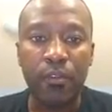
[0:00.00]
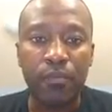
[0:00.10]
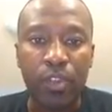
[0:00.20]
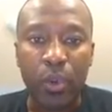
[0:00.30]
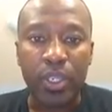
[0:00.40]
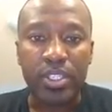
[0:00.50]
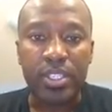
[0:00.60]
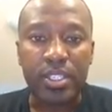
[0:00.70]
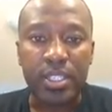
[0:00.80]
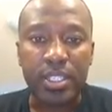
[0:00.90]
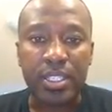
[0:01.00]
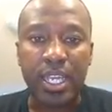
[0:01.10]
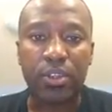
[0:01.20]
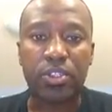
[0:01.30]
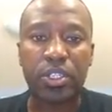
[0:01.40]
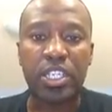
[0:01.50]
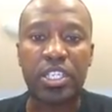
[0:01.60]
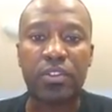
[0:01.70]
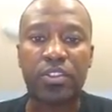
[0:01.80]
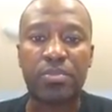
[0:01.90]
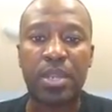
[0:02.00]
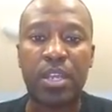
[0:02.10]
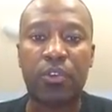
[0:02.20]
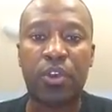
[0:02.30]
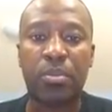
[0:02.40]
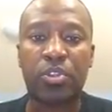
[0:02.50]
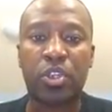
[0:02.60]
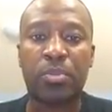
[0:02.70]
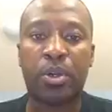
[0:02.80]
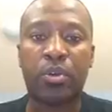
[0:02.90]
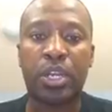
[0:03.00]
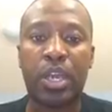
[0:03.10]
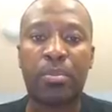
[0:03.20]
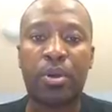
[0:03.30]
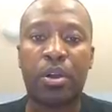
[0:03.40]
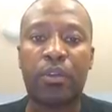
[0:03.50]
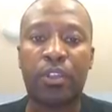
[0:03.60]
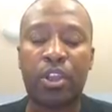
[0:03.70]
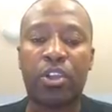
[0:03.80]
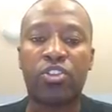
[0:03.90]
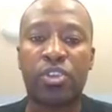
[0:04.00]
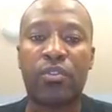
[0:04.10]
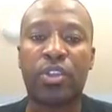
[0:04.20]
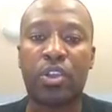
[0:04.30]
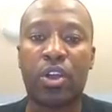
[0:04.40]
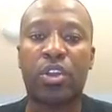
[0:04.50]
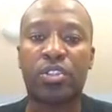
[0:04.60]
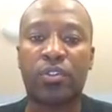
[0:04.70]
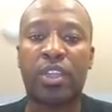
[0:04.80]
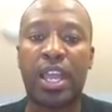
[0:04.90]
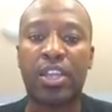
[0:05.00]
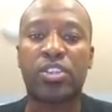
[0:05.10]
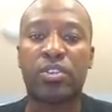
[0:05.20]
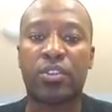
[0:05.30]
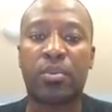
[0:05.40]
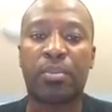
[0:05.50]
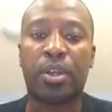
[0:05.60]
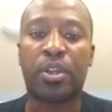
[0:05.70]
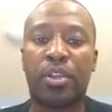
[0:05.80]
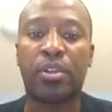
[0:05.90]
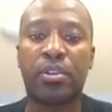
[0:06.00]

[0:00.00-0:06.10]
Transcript: No, it's down to each of us, male or female, to uphold our part of the contract regardless of the actions of the partner.